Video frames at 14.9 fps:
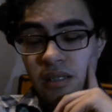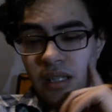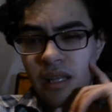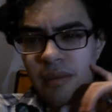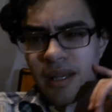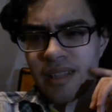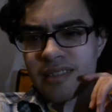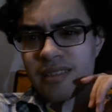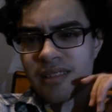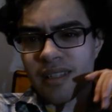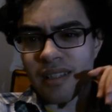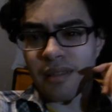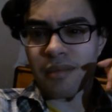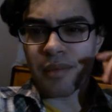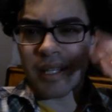damn, my hands
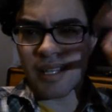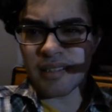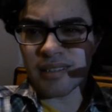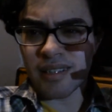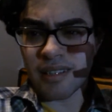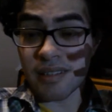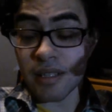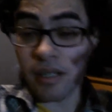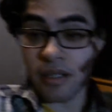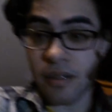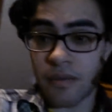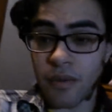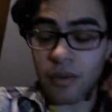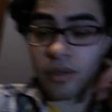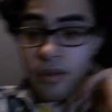get, my hands getting tired
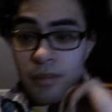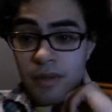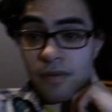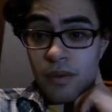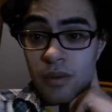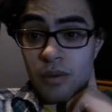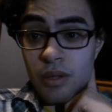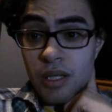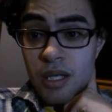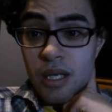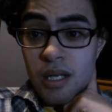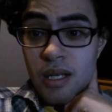and folding my phone.